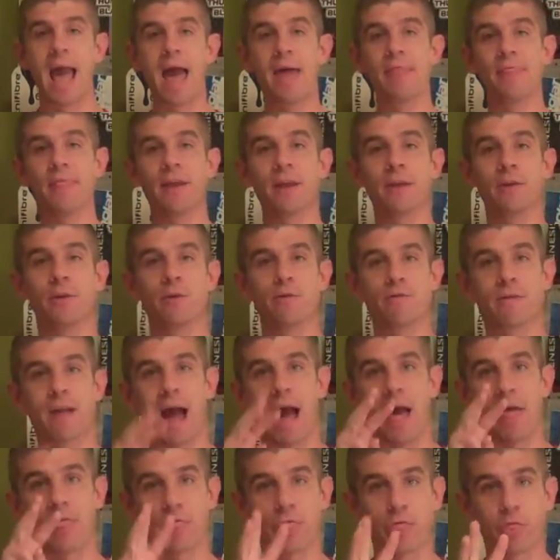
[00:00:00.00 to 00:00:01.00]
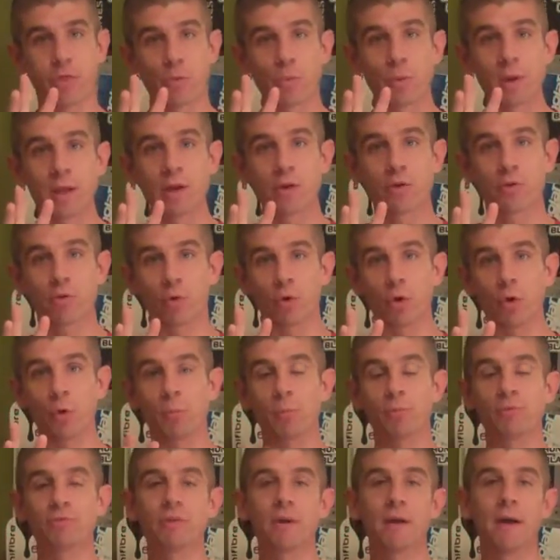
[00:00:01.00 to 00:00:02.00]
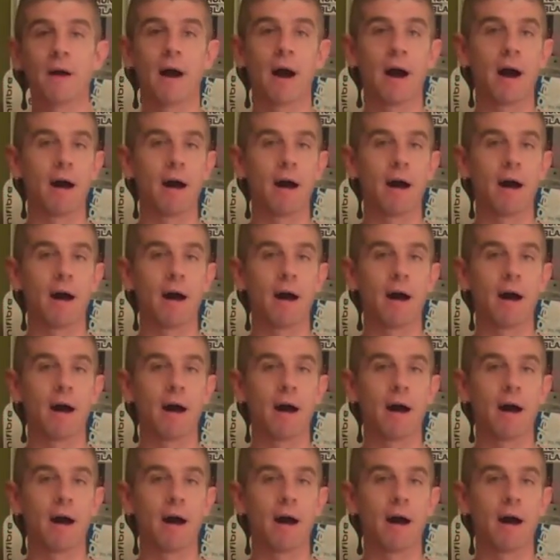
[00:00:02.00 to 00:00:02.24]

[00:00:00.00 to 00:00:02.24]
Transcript: and then you've got 3 groups